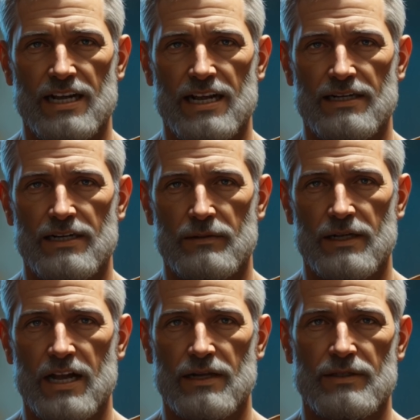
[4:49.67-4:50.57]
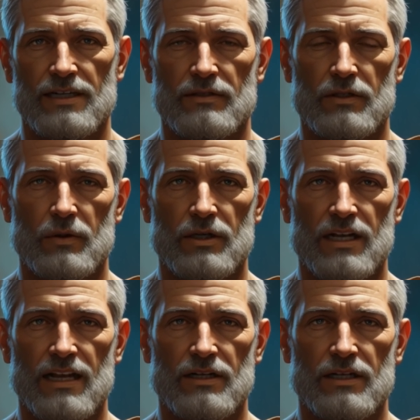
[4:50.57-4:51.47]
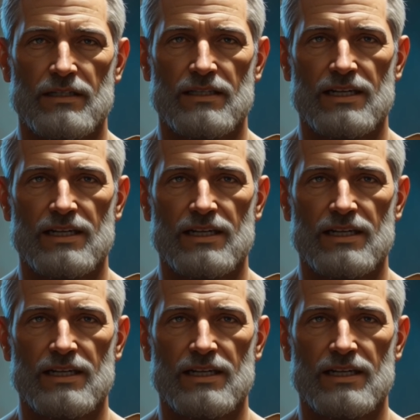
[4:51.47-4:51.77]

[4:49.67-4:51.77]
and sometimes even rejection.